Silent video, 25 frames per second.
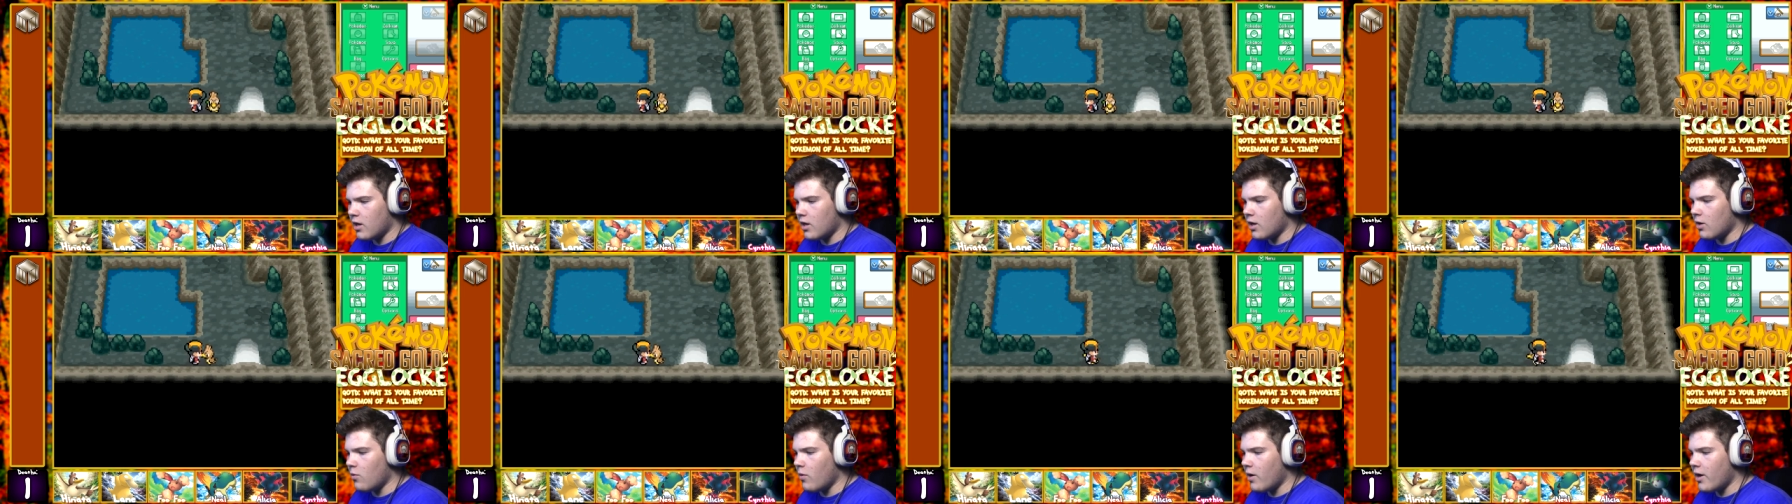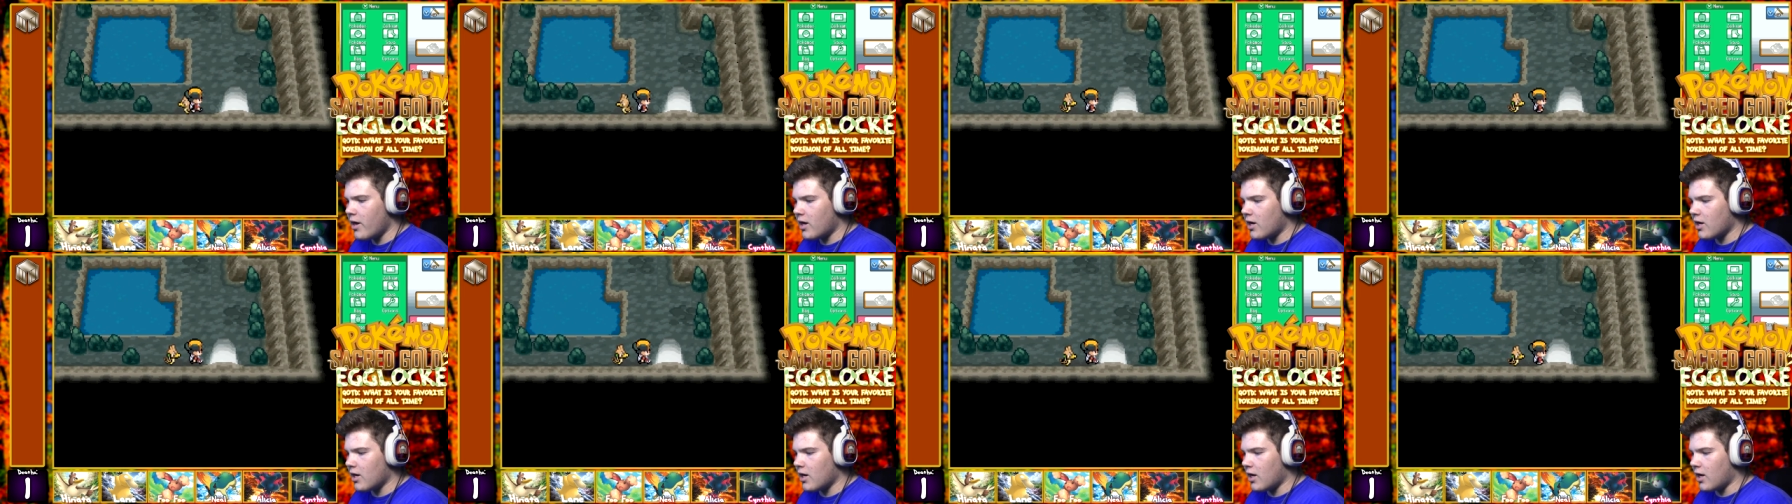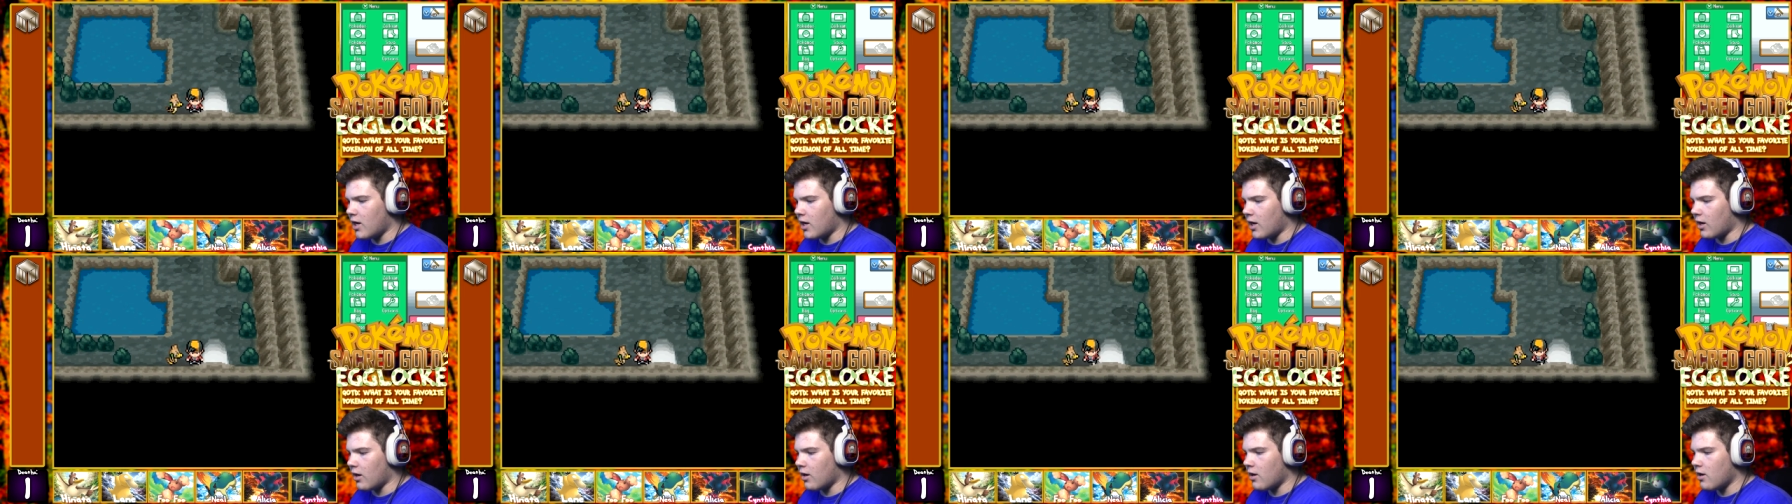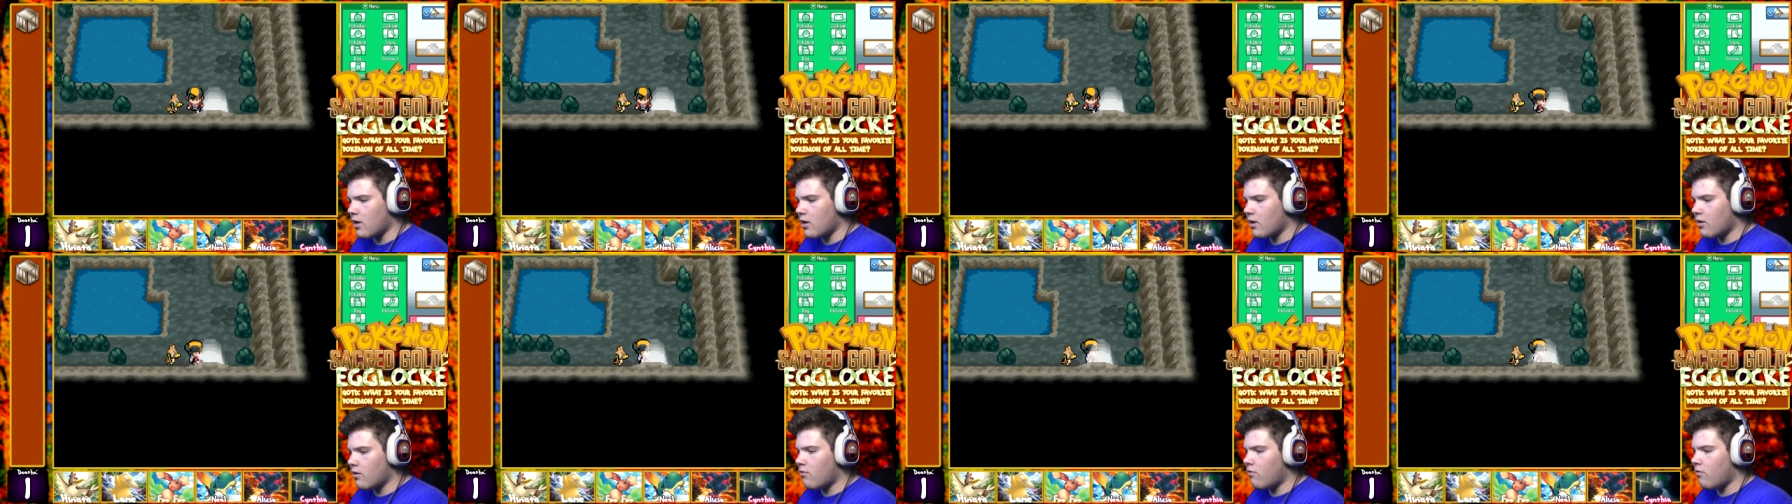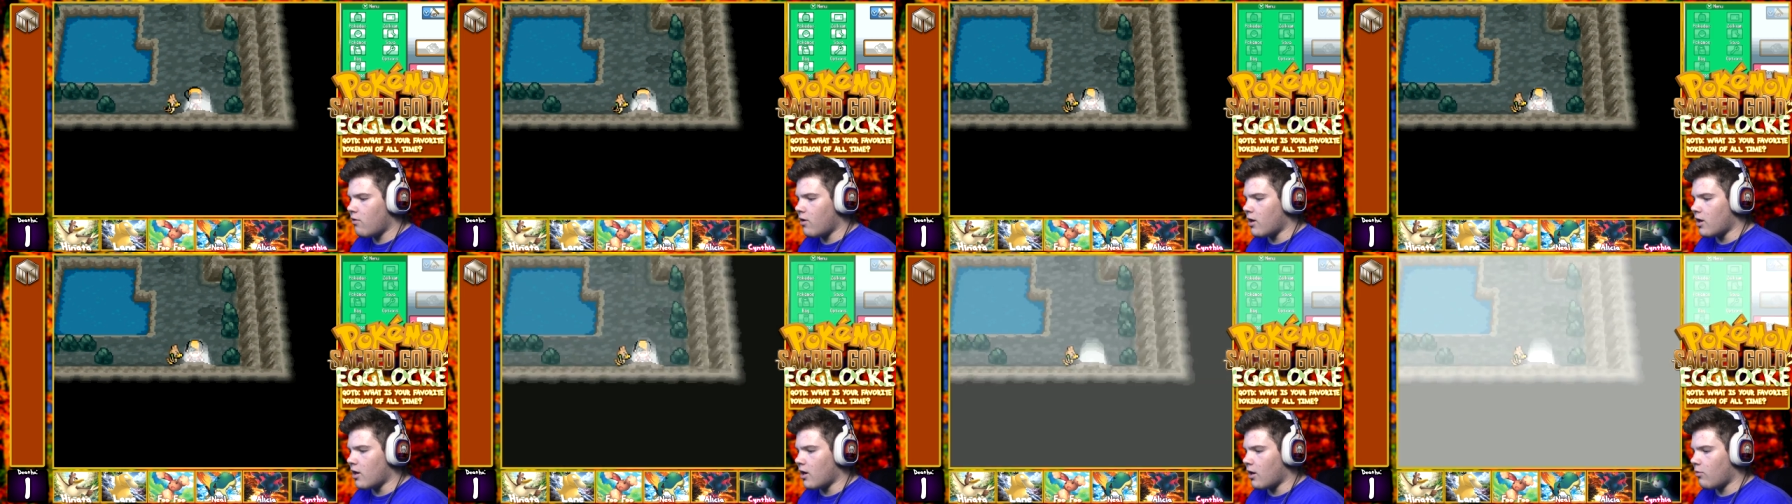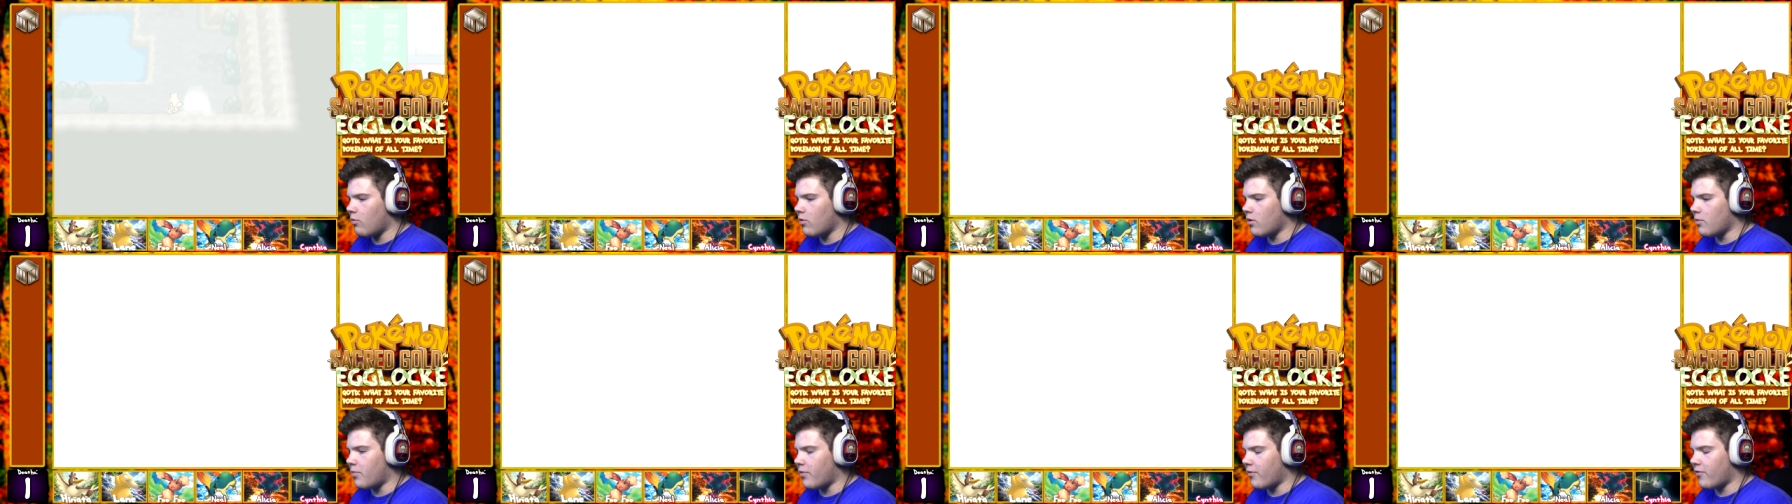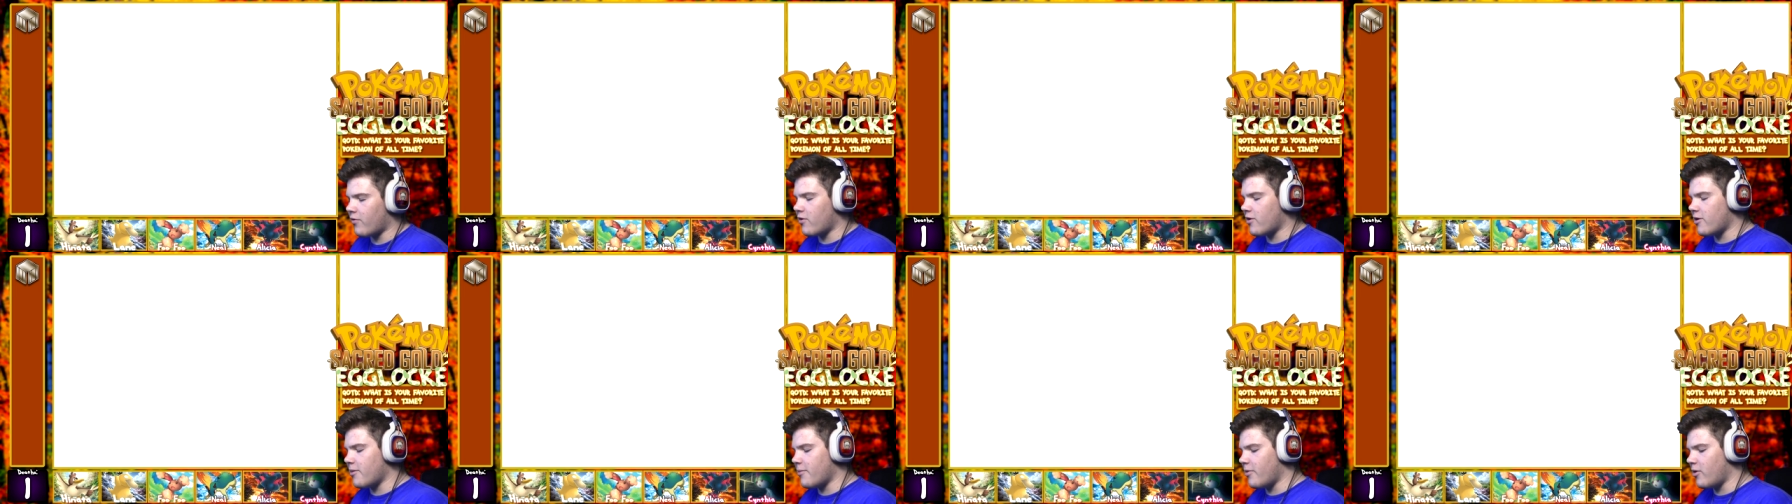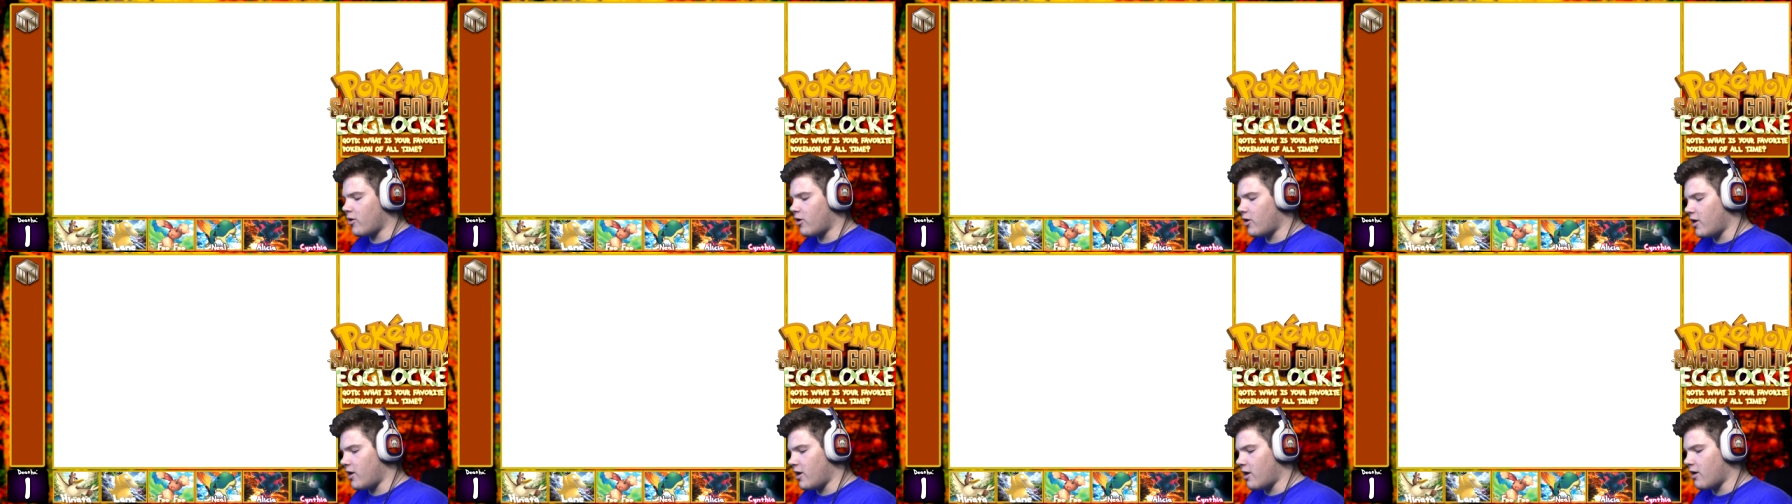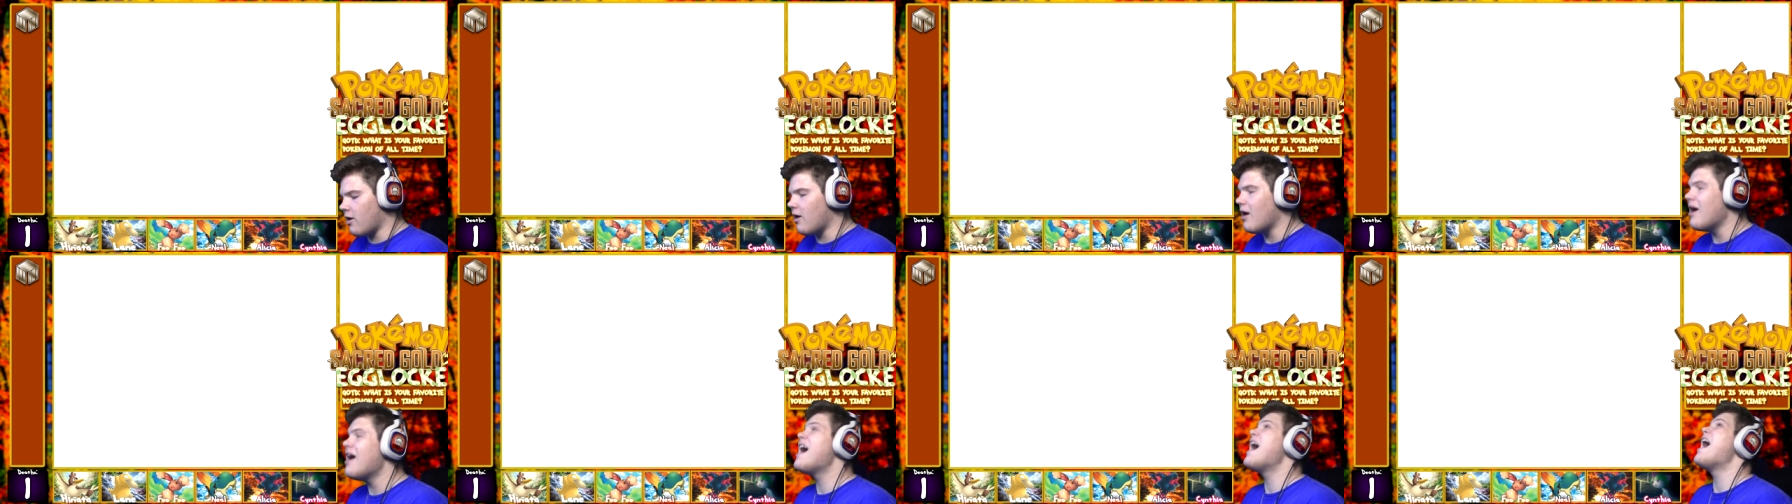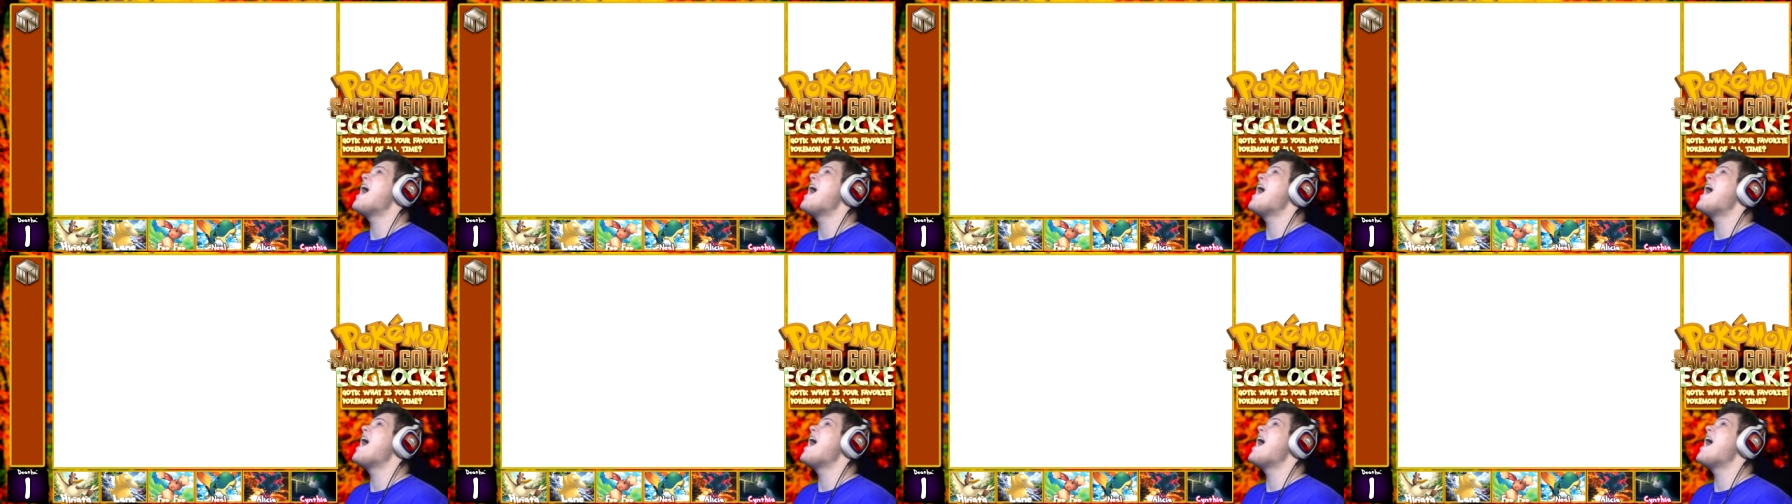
An Awakening! Great, I would have preferred a burn heal.